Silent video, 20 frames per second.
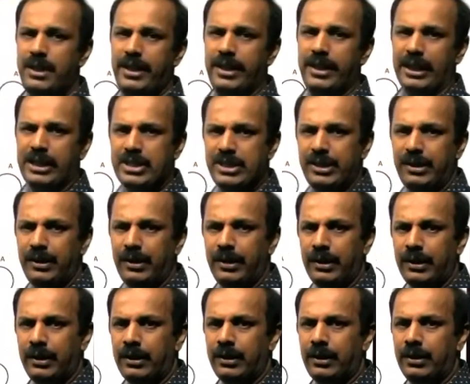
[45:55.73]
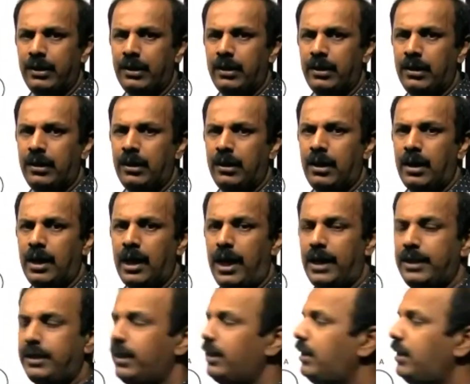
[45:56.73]
direction.
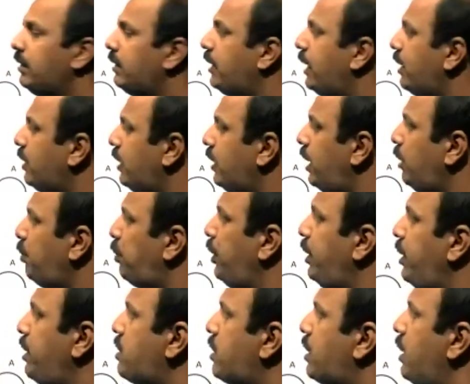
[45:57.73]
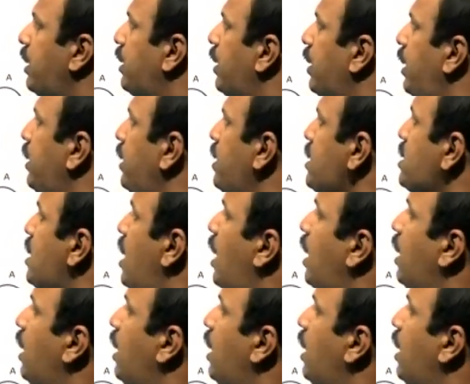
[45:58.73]
I think that point is clear. That is